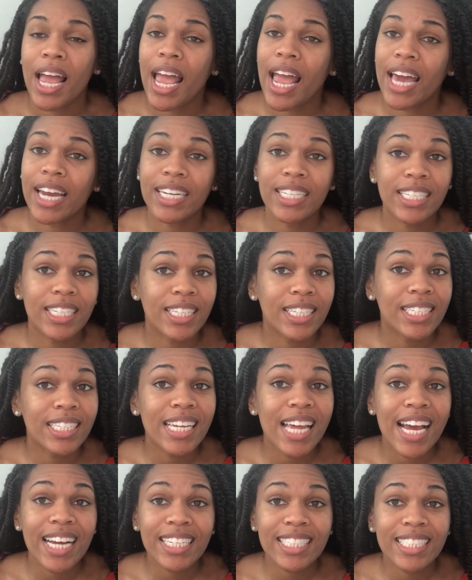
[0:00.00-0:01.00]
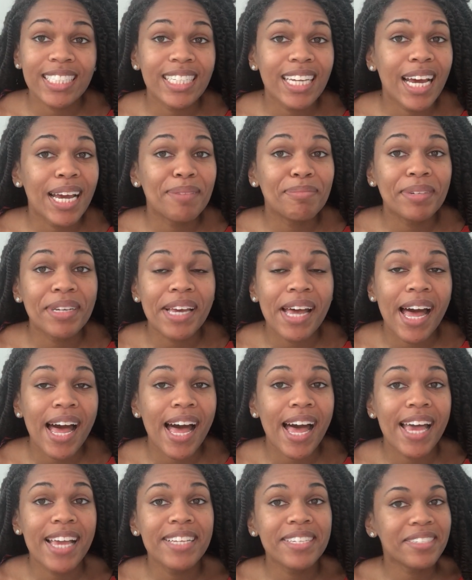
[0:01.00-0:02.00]
Until next time,
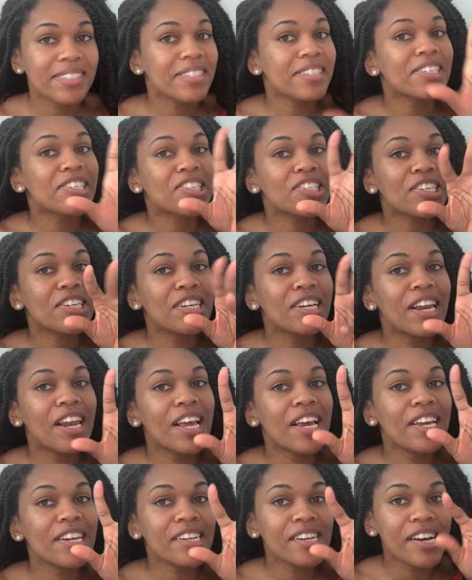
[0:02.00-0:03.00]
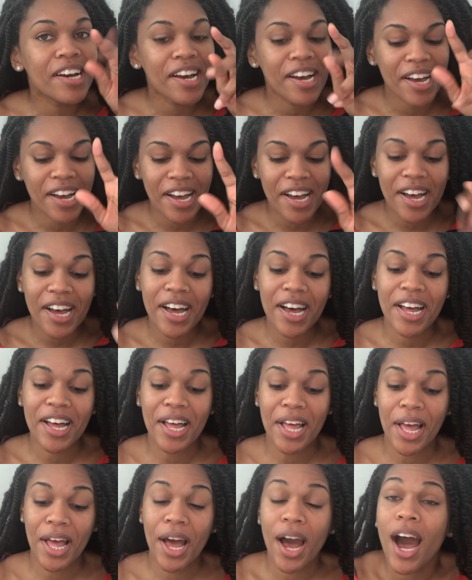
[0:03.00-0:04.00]
guys, see you later.
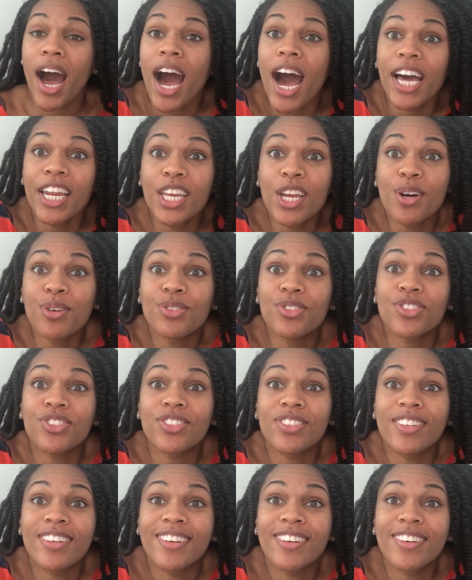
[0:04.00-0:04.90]
Adios.